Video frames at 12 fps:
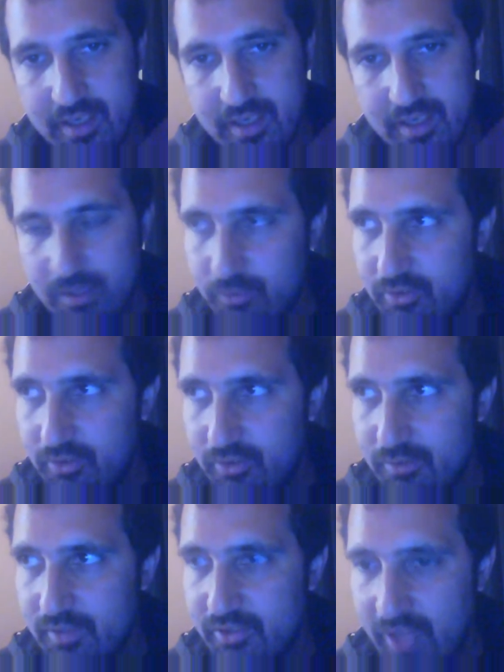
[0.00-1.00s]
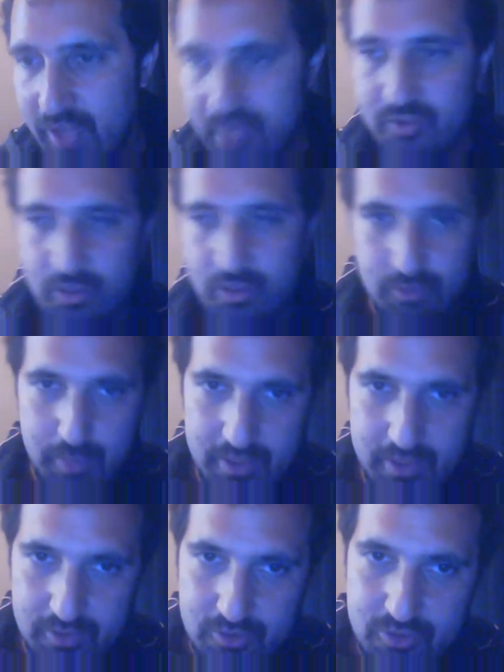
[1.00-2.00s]
they would hopefully change those
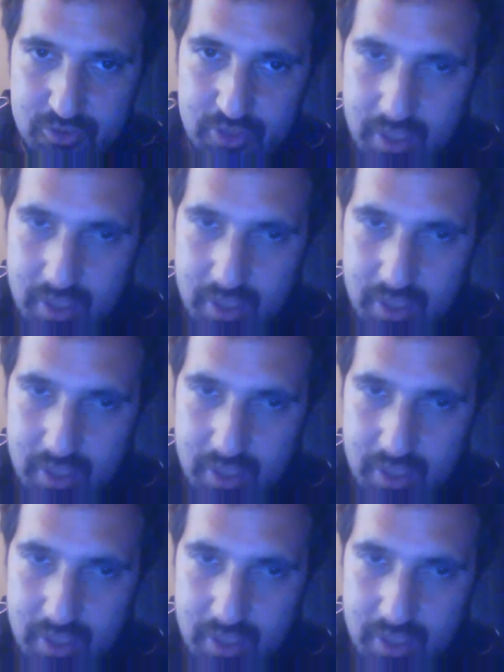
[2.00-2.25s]
opinions,